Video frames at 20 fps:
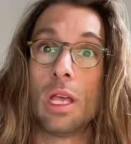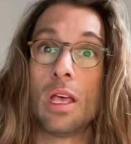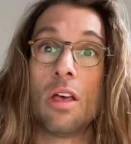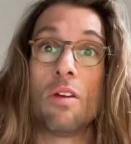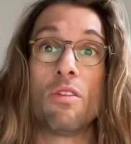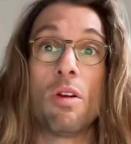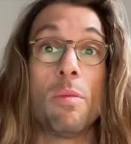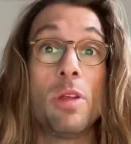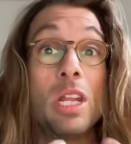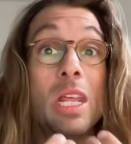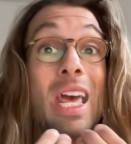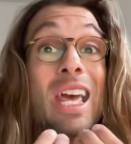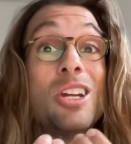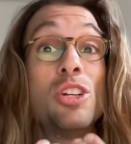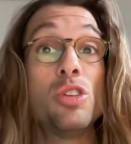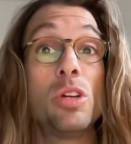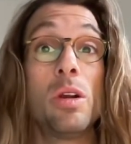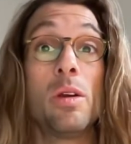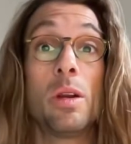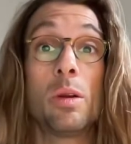From an
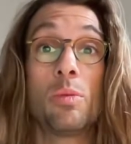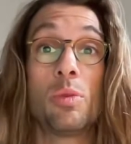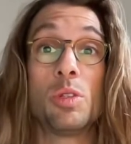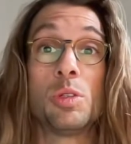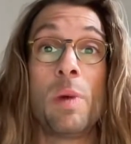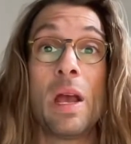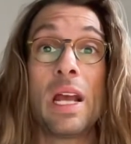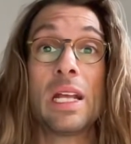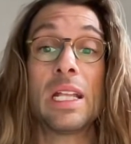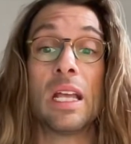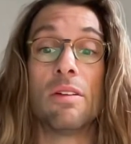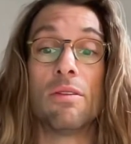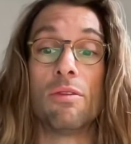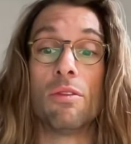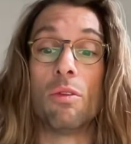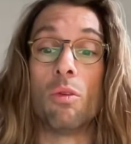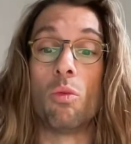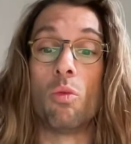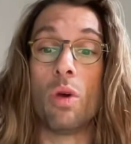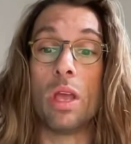engineering perspective,
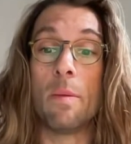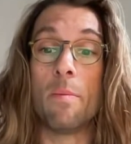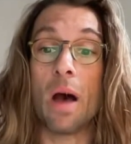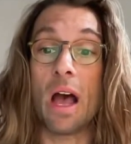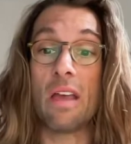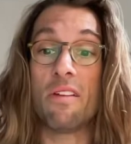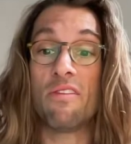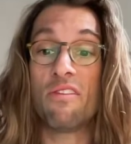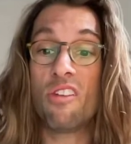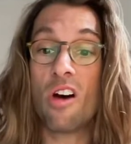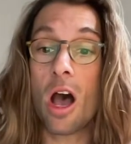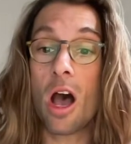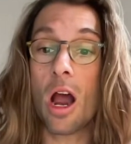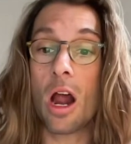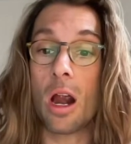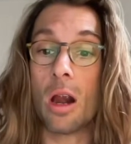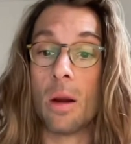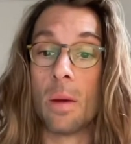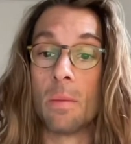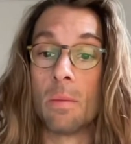we by
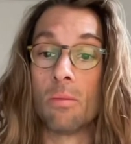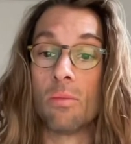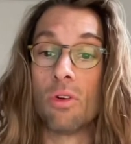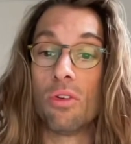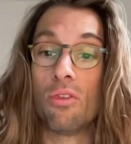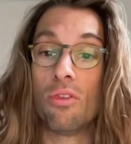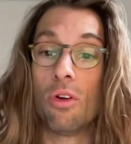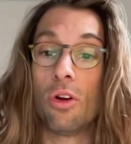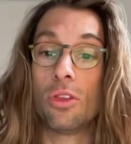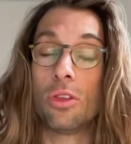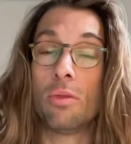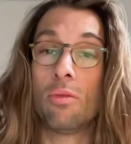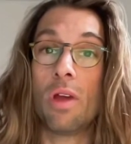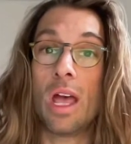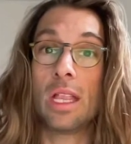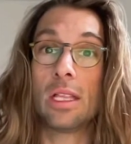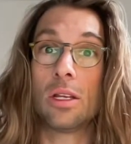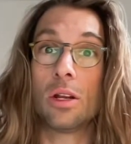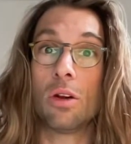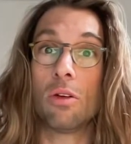far prefer the
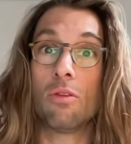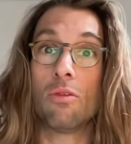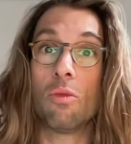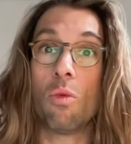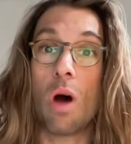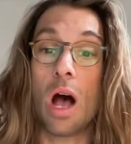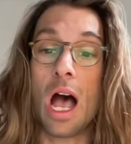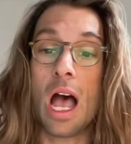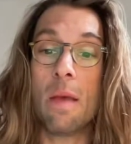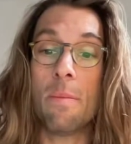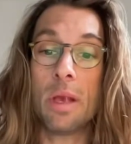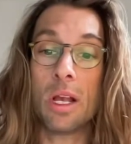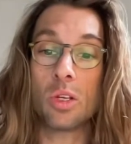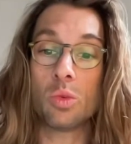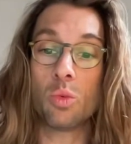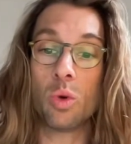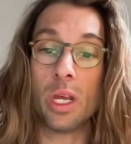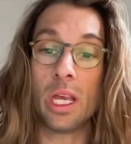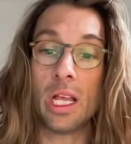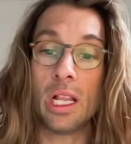red curve. Why? Because
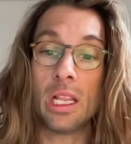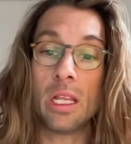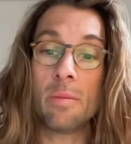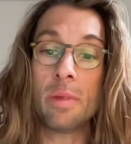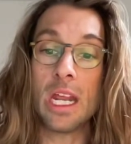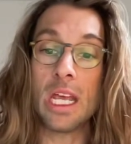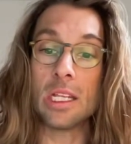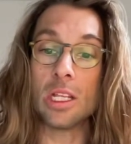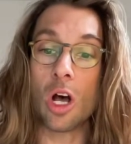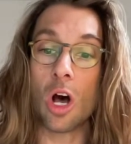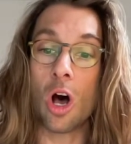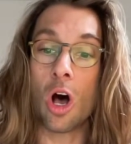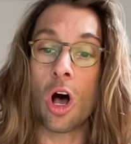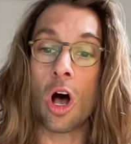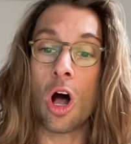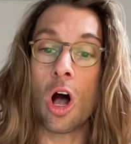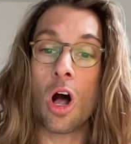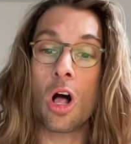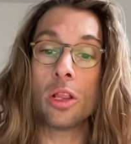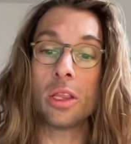we eliminate
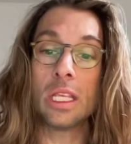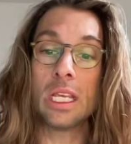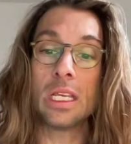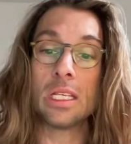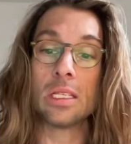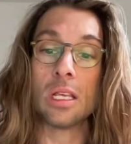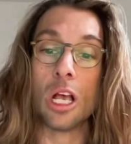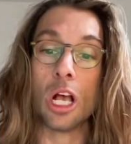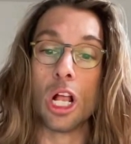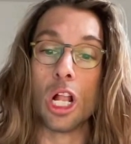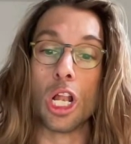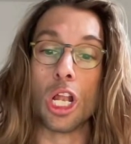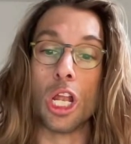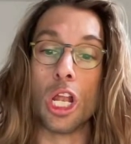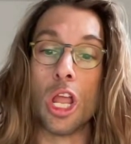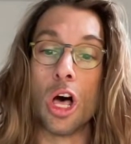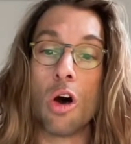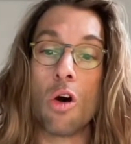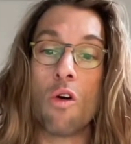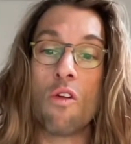all these
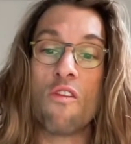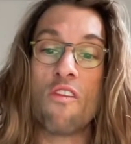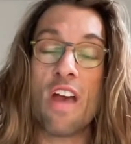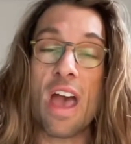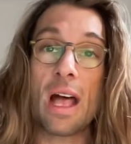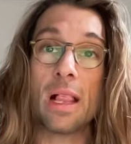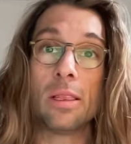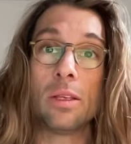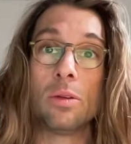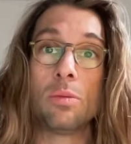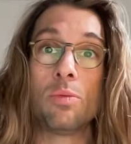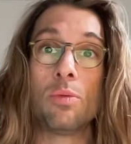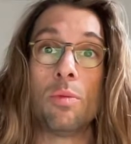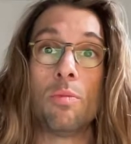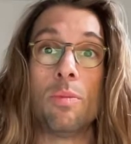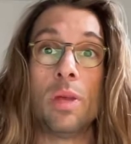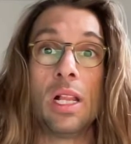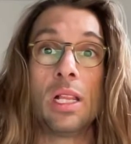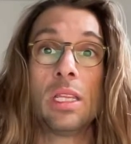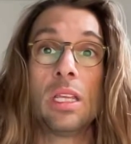low value
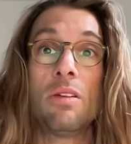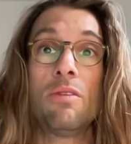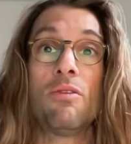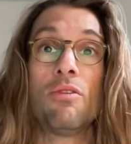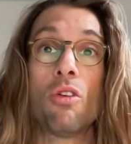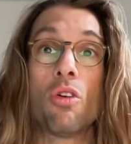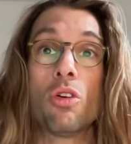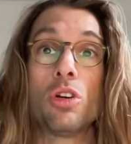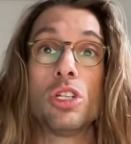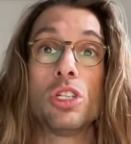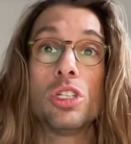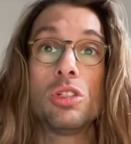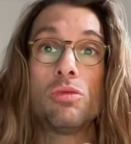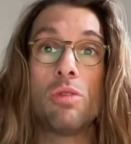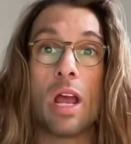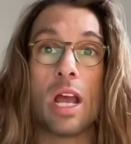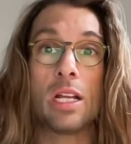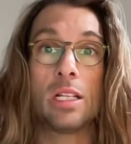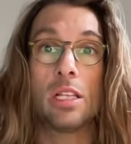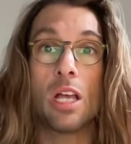probability for the
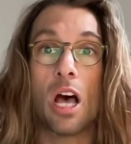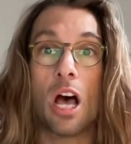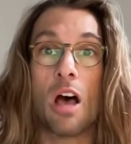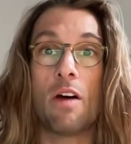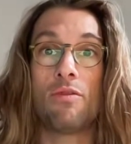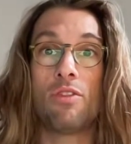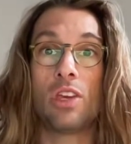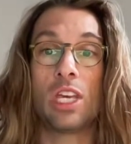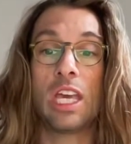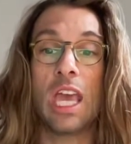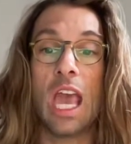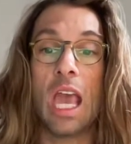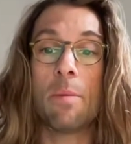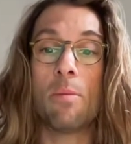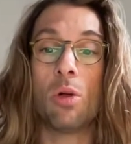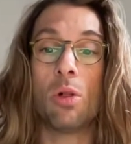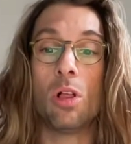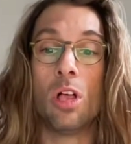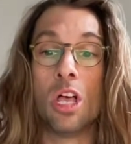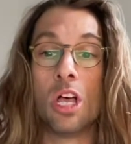strength of the
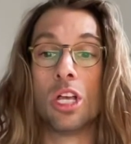cable.